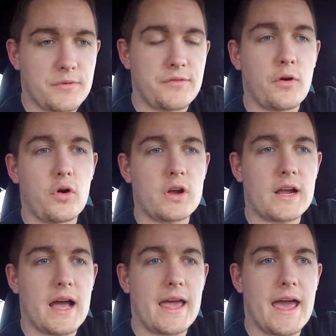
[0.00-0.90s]

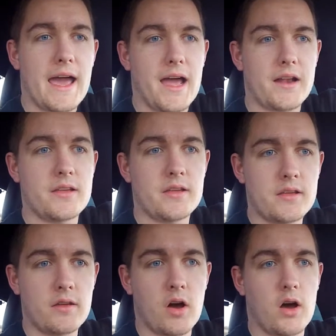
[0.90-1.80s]
before, I had
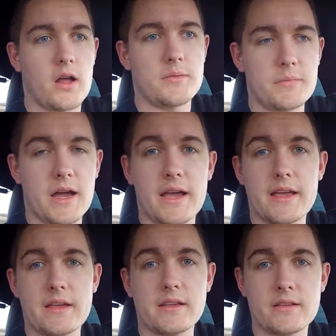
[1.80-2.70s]
on
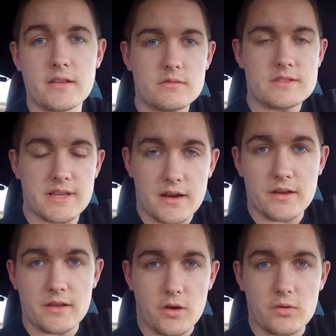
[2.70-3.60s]
my
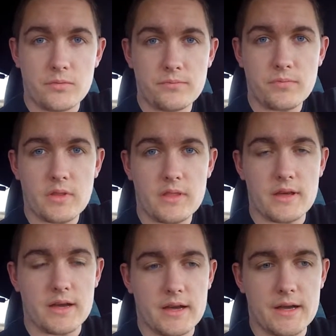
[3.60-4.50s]
stereo
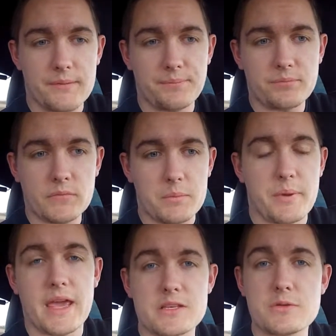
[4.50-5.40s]
the
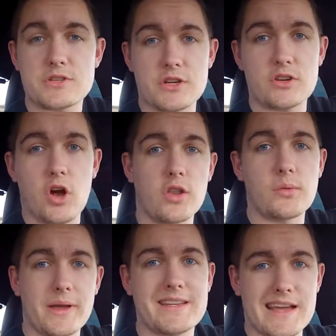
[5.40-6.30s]
bass was turned all
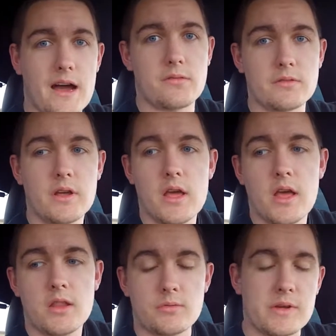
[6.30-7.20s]
the way down.
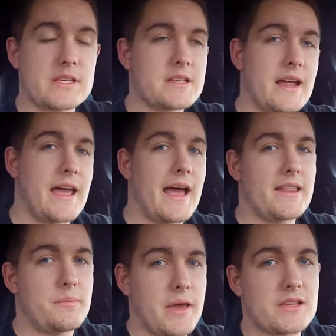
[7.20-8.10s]
The reason I
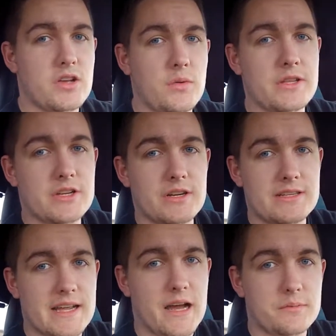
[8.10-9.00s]
had the bass all the way
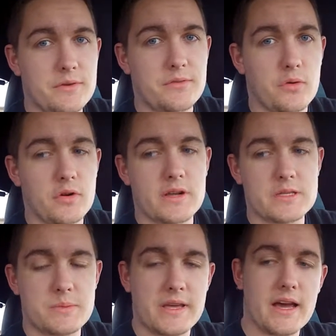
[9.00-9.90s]
turned down before
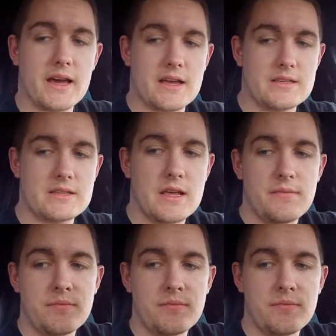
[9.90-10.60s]
is because